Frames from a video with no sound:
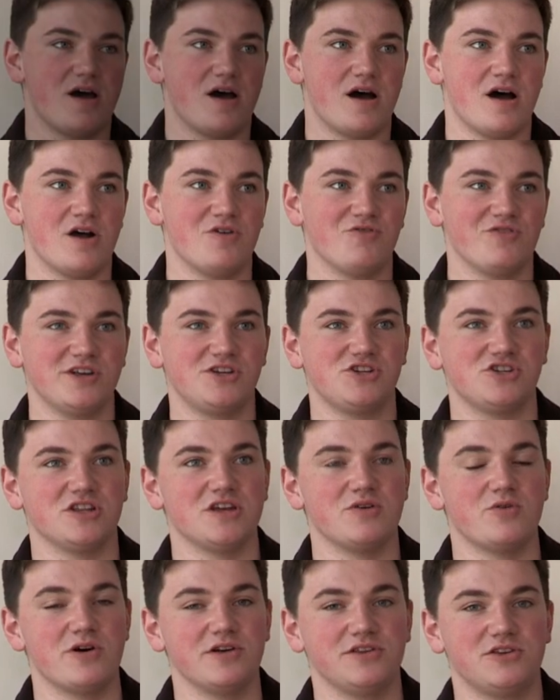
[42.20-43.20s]
I
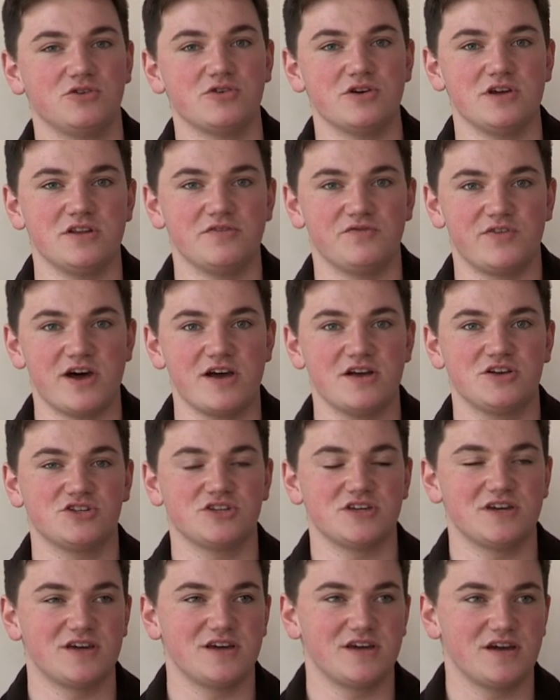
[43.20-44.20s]
originally wanted to go to
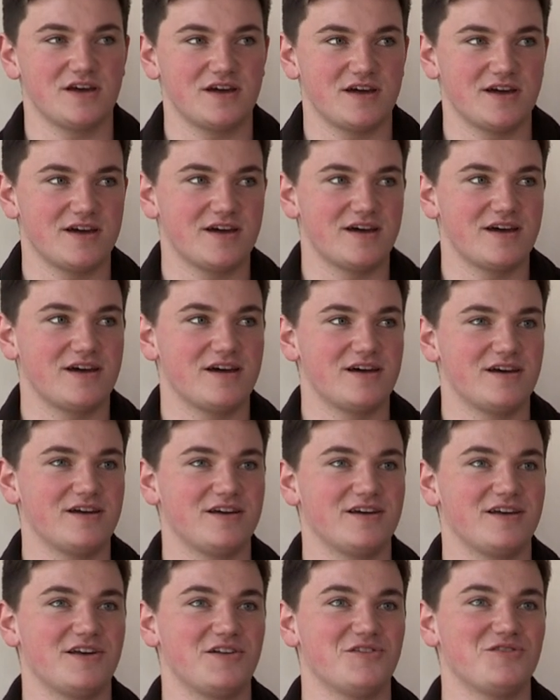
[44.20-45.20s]
university
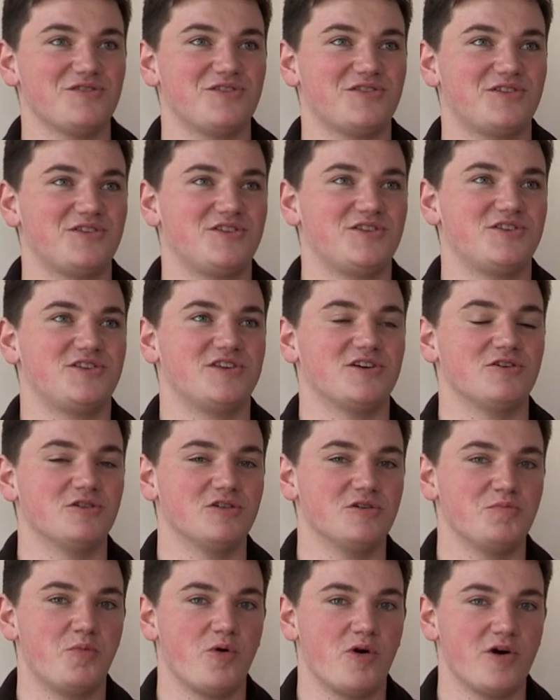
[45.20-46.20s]

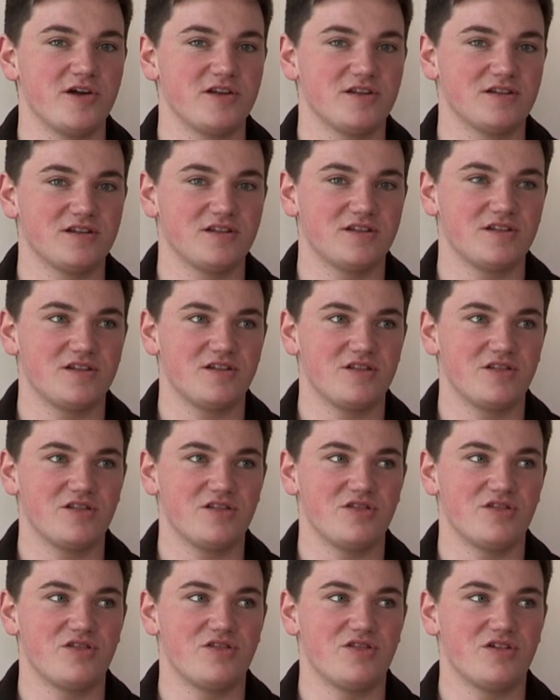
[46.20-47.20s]
until the point
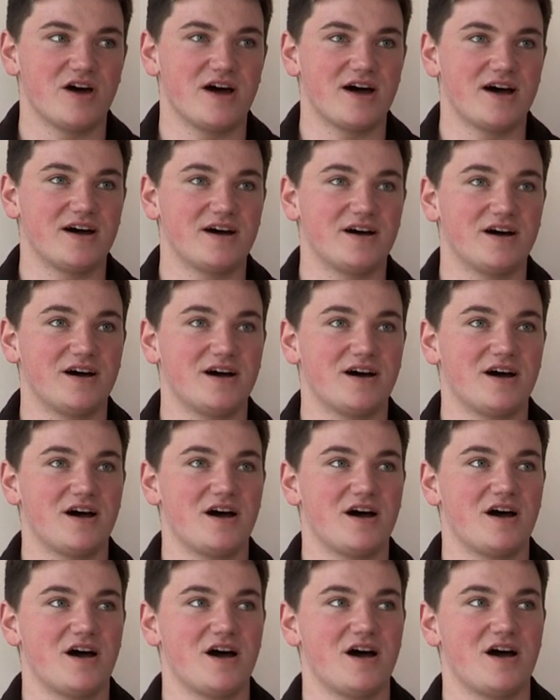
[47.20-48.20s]
that
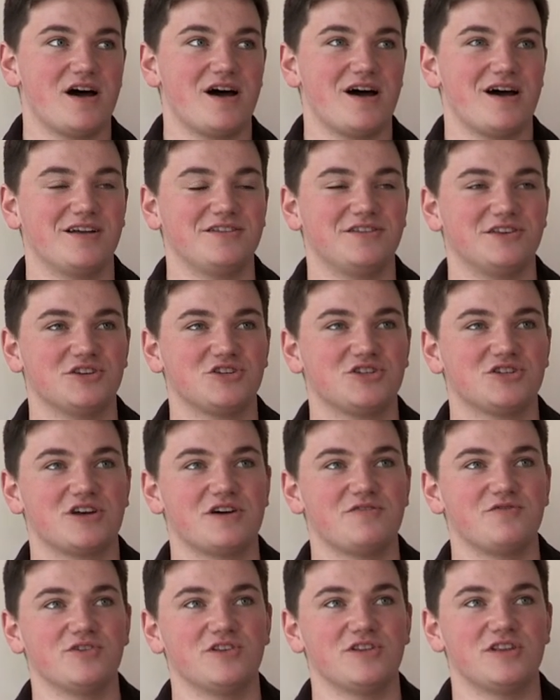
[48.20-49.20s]
I
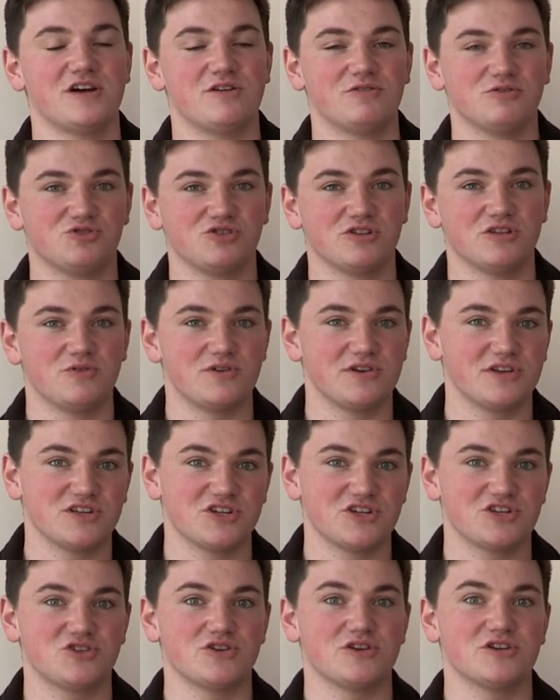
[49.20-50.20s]
discovered that I was really wanting to
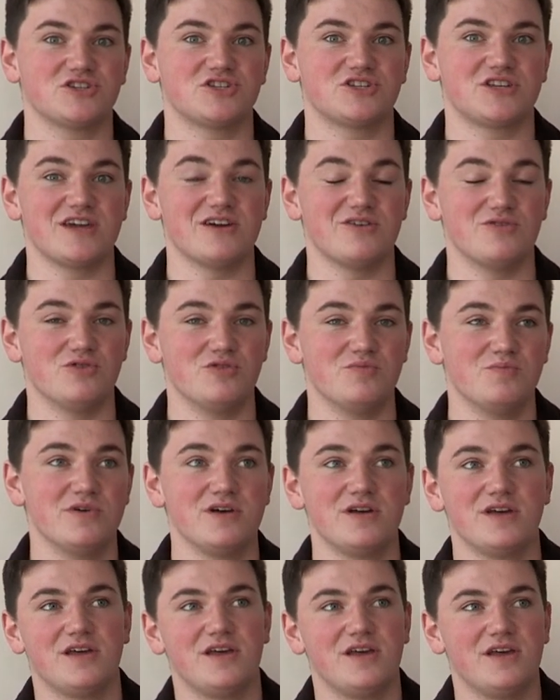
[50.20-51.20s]
just sort of stay at home,
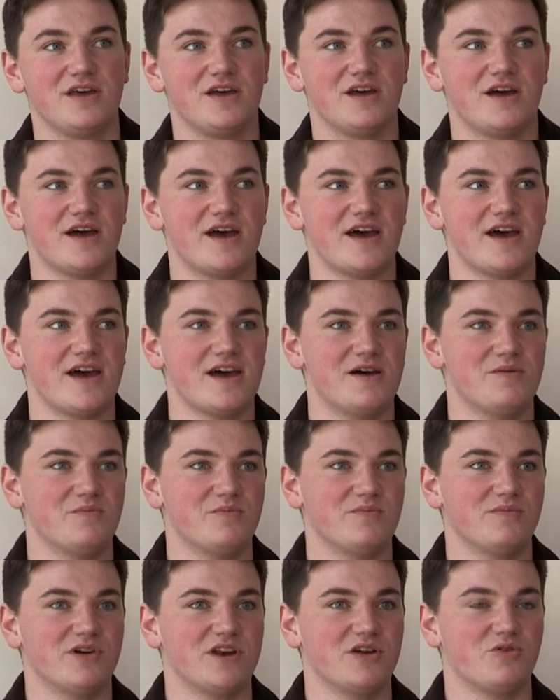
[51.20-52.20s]

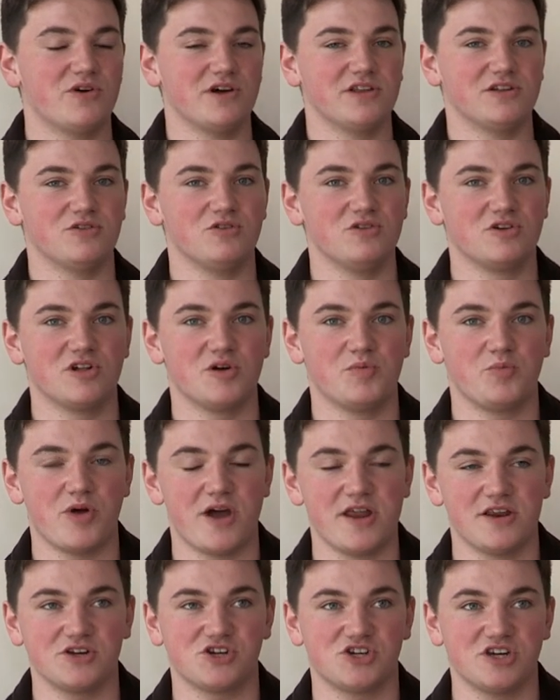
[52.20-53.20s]
and I wanted a local
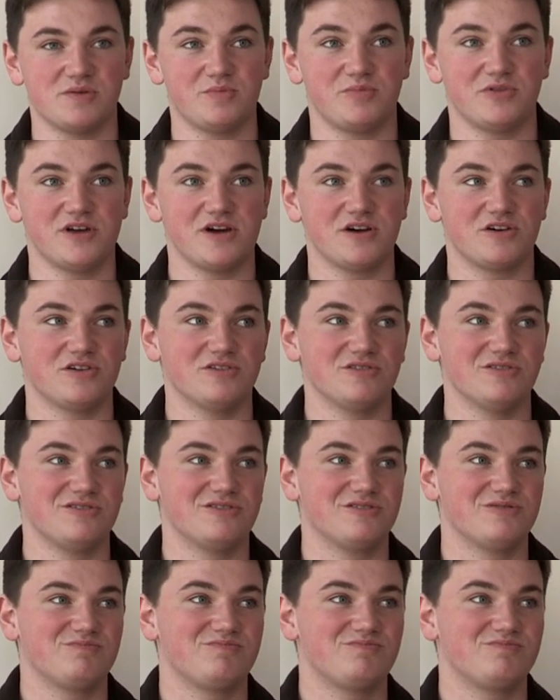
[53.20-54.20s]
apprenticeship that I could
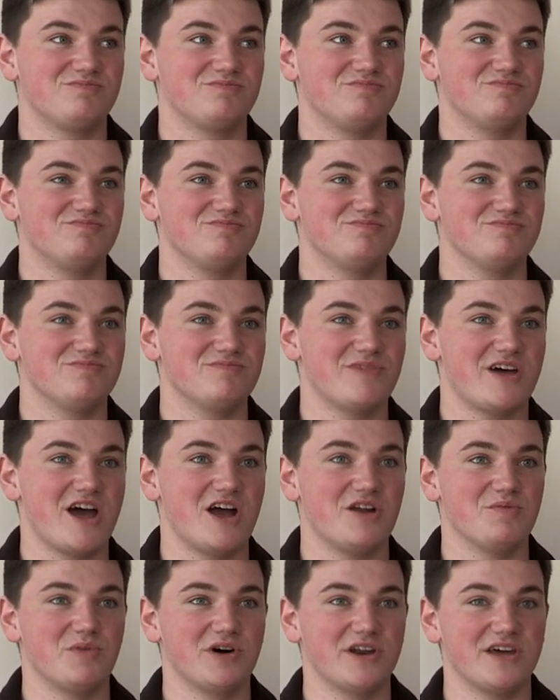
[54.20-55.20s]

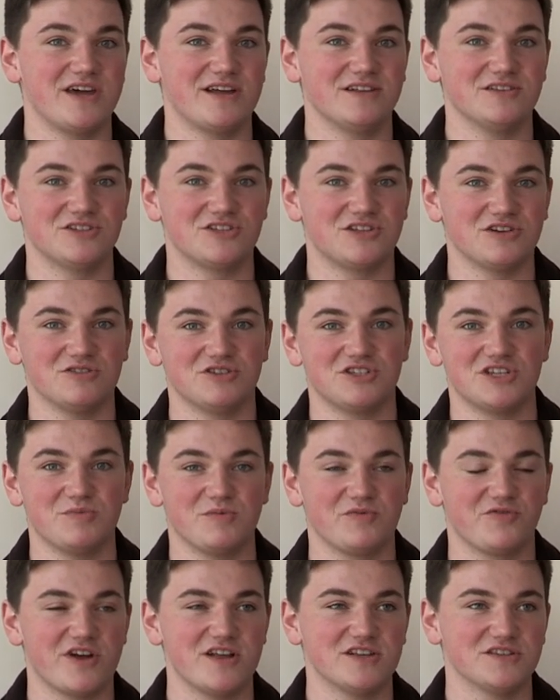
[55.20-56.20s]
earn money and still see
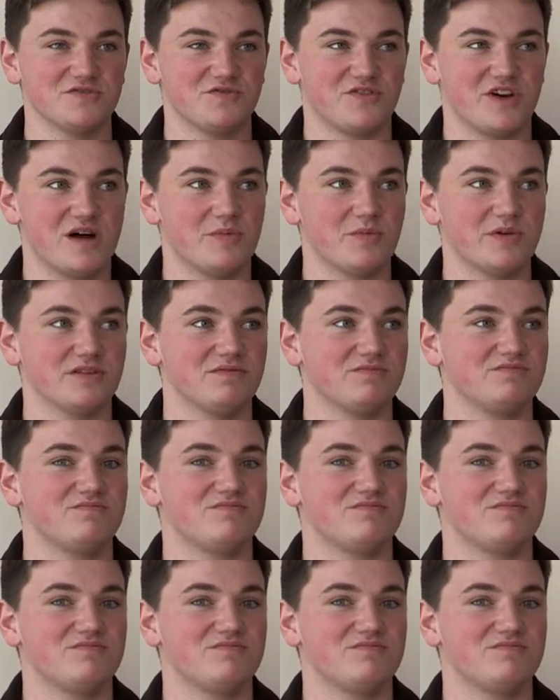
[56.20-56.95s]
my friends and family.